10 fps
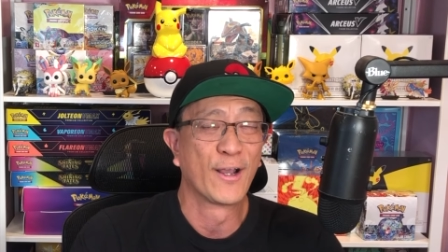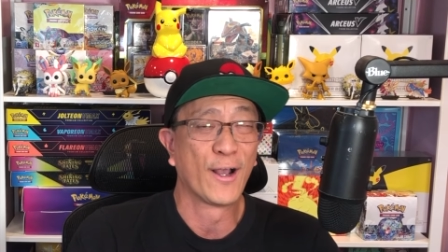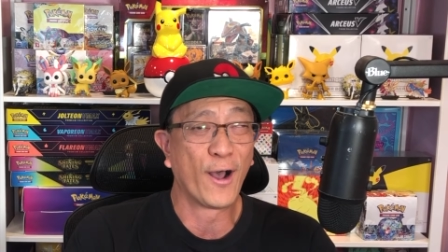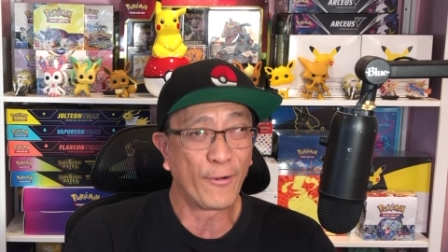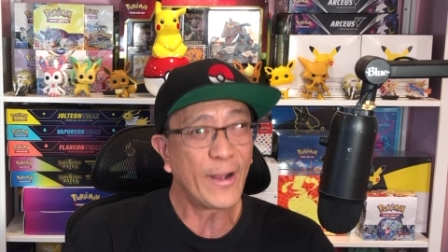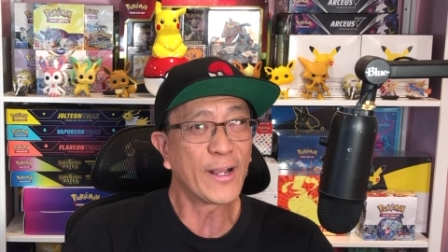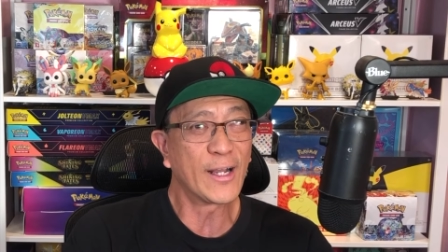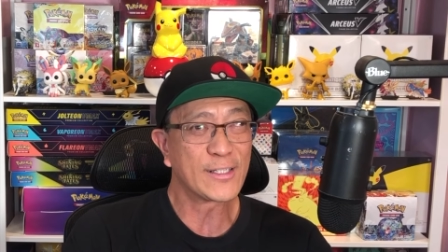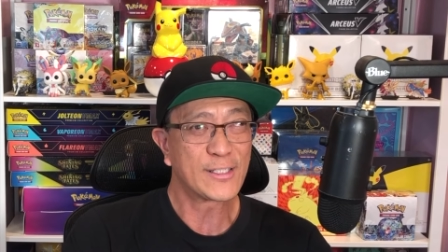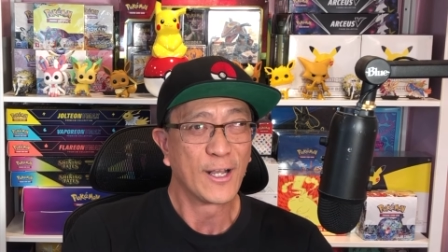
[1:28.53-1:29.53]
All right,
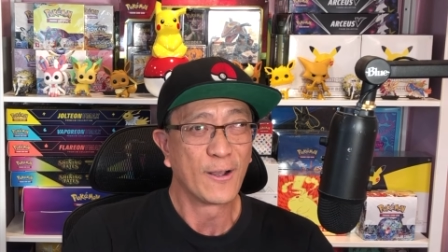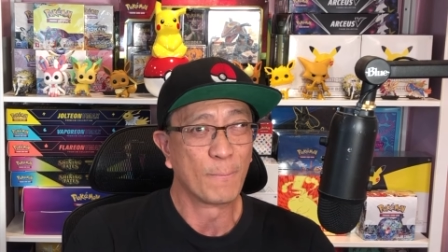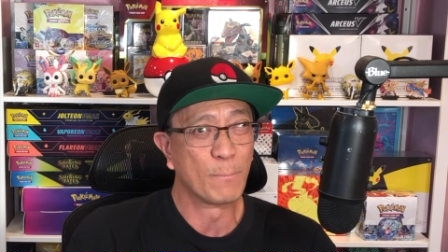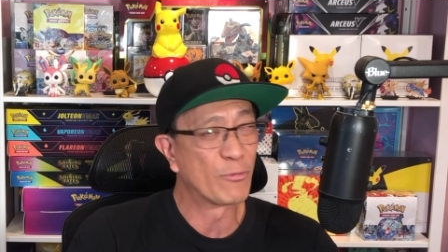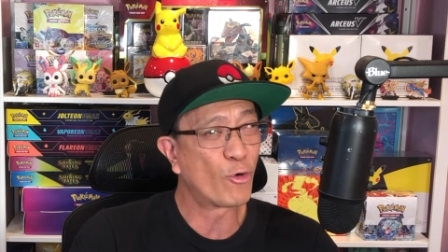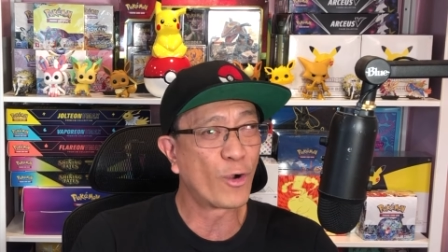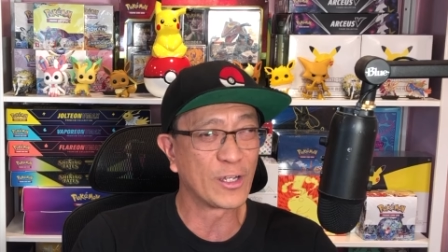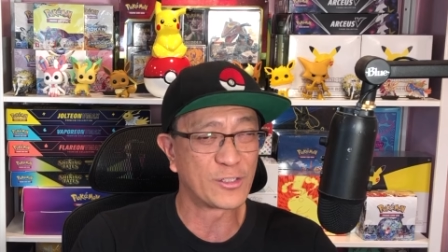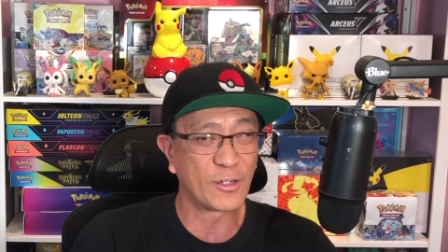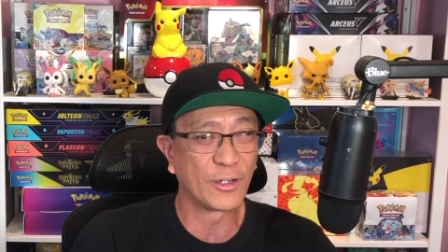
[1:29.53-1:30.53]
guys, before I
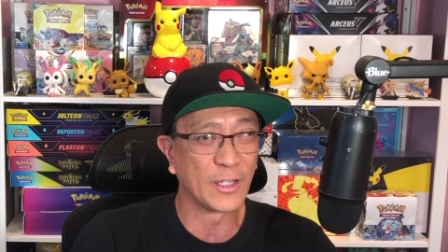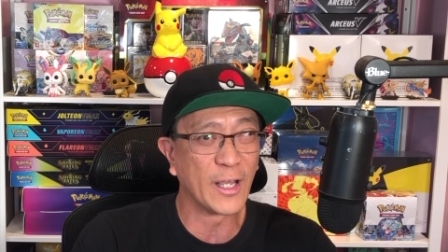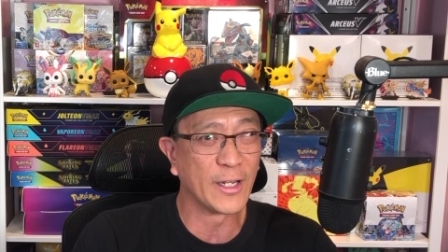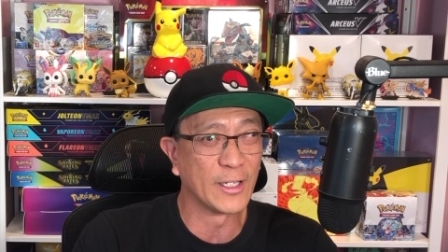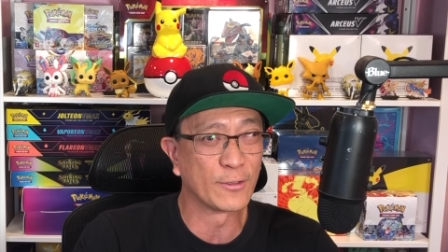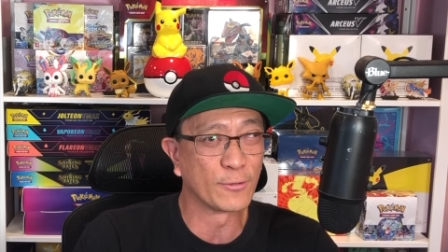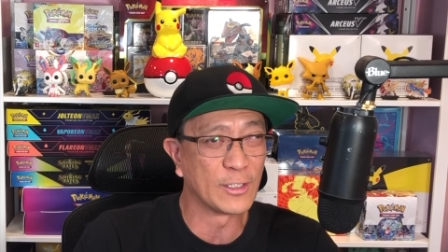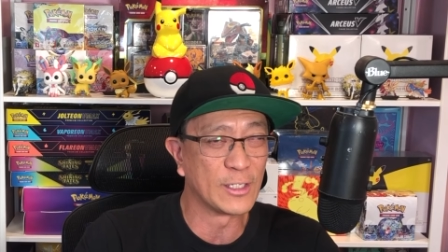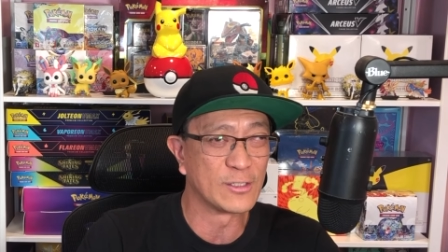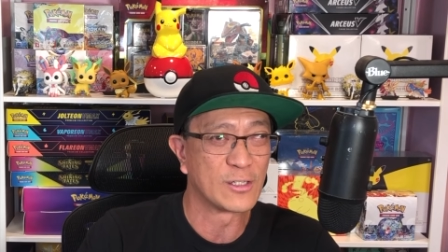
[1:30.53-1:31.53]
start getting into
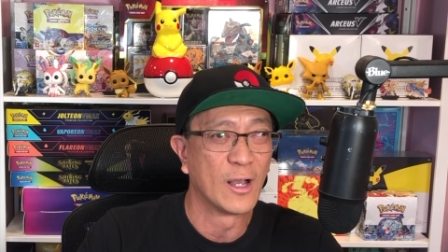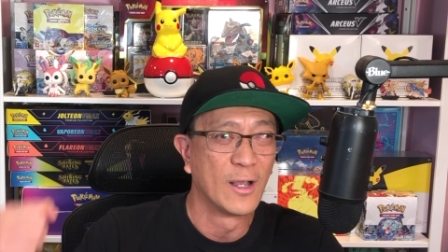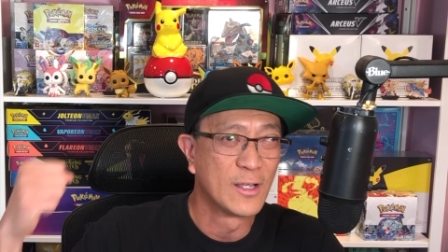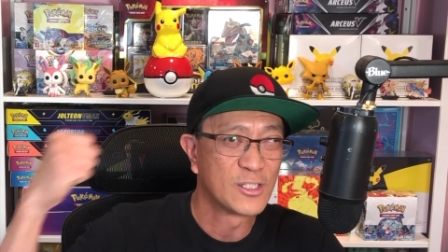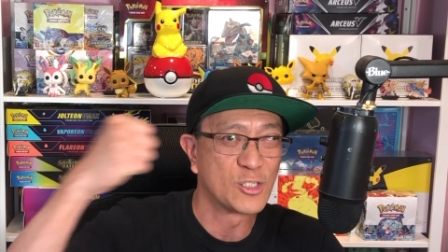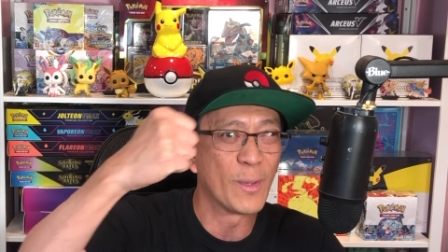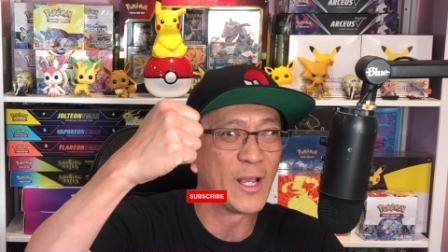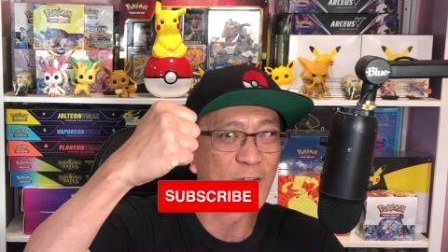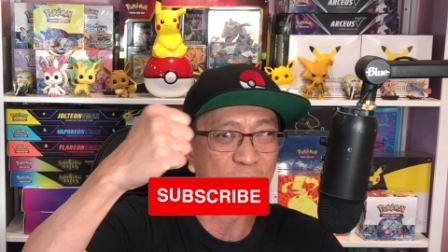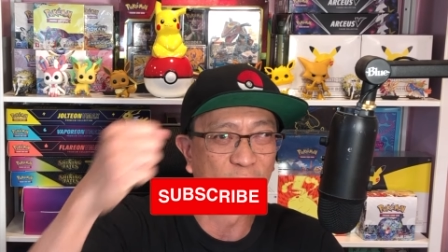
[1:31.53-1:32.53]
these,
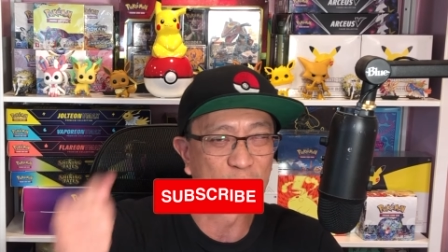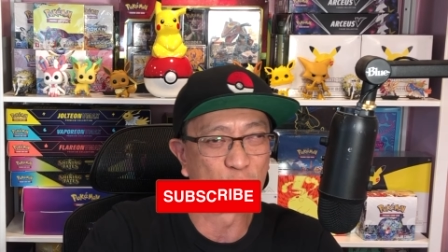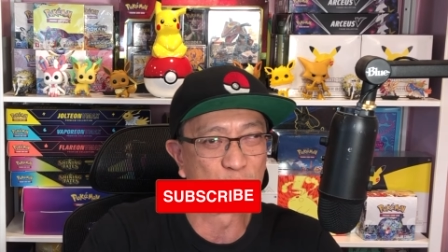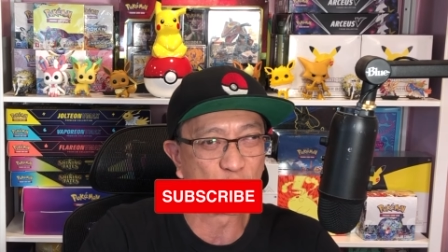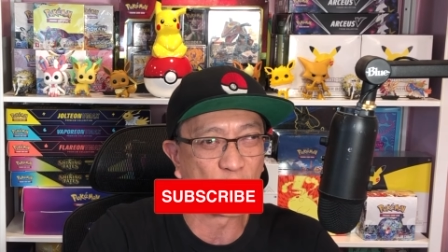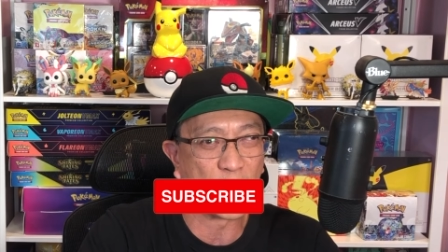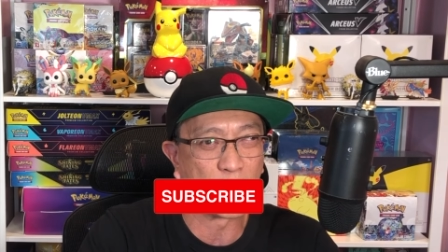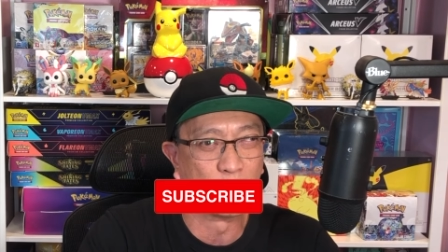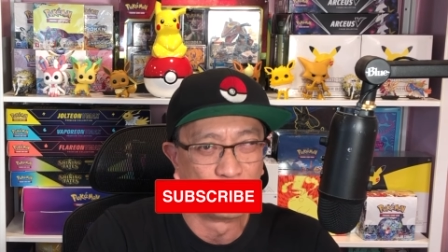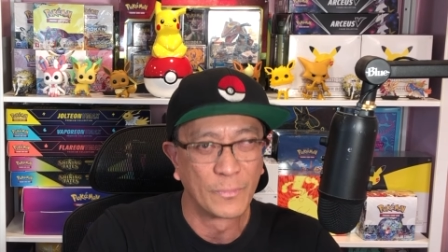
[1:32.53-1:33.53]
smash that
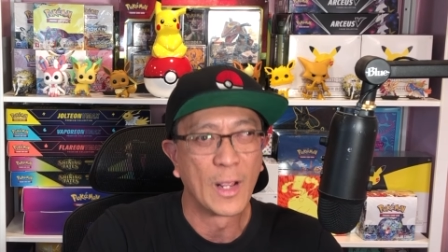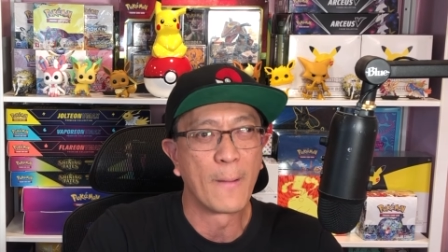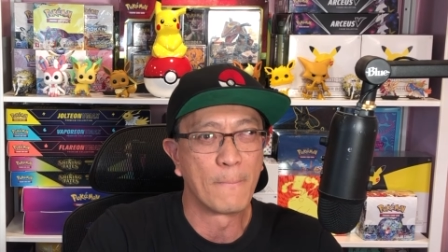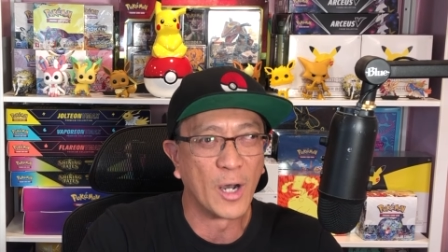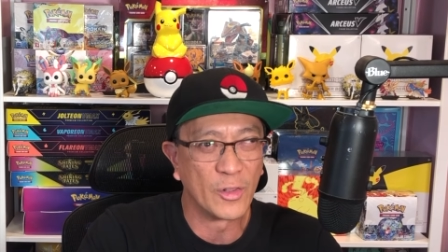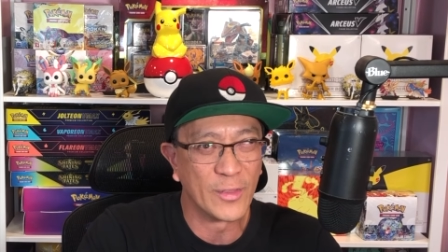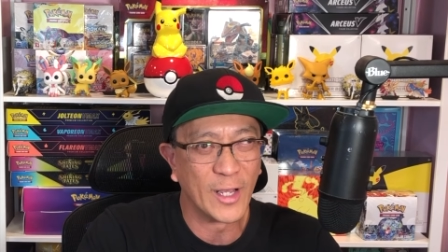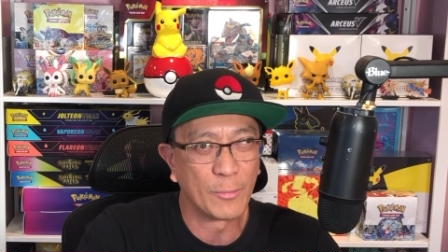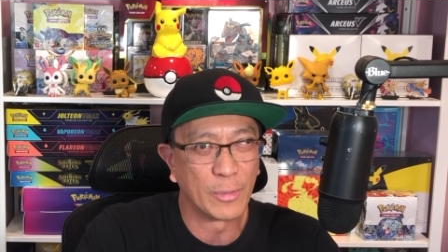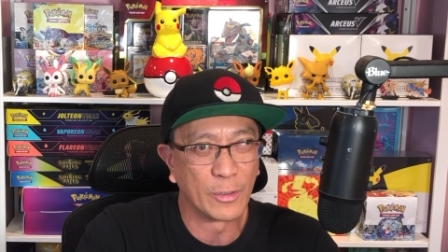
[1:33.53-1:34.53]
subscribe button
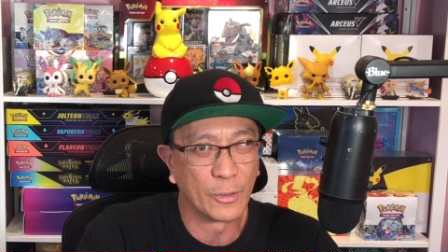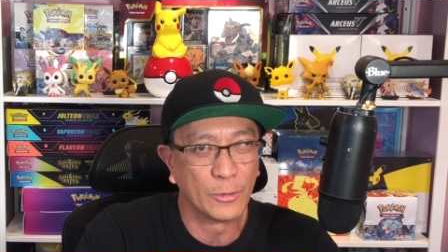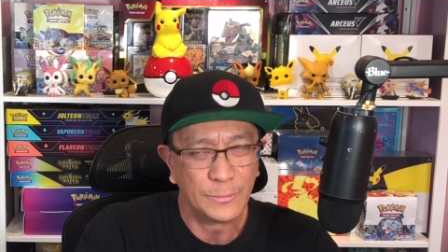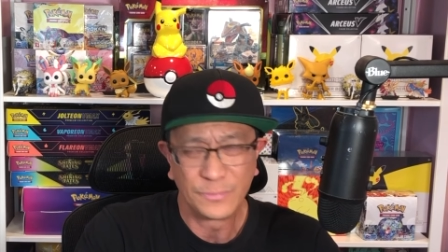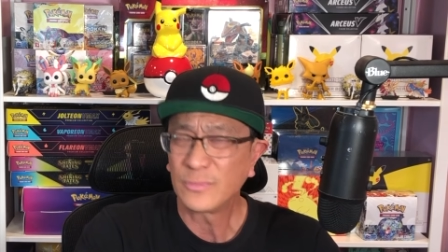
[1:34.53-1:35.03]
down below.